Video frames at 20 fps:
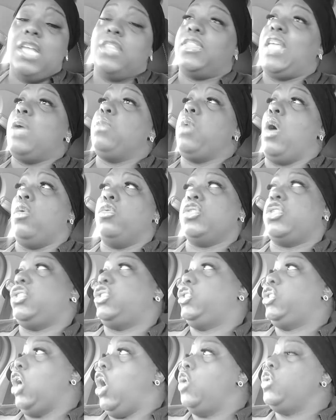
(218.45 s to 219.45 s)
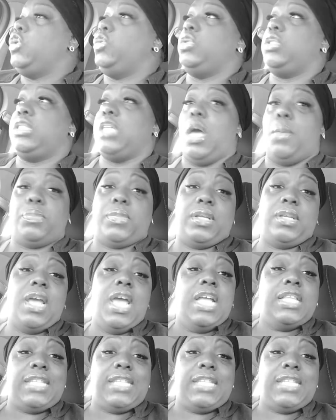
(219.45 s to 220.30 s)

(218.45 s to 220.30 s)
They won't show you something.